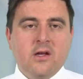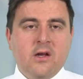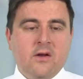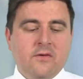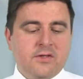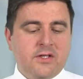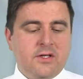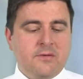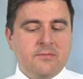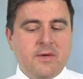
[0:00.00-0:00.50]

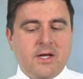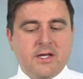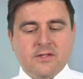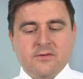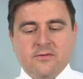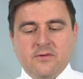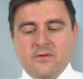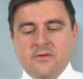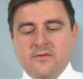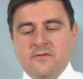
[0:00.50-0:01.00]
obviously makes
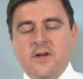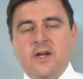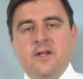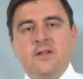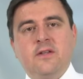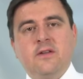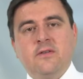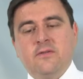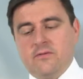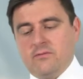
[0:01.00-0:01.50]
for
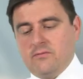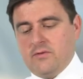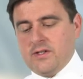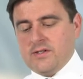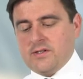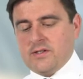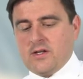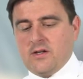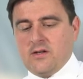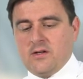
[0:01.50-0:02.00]
effective
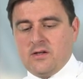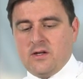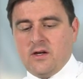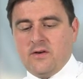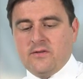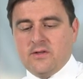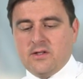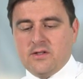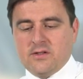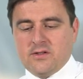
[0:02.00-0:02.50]
risk
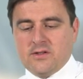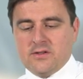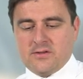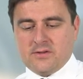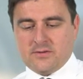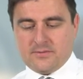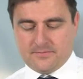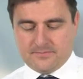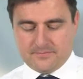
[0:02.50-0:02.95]
governance.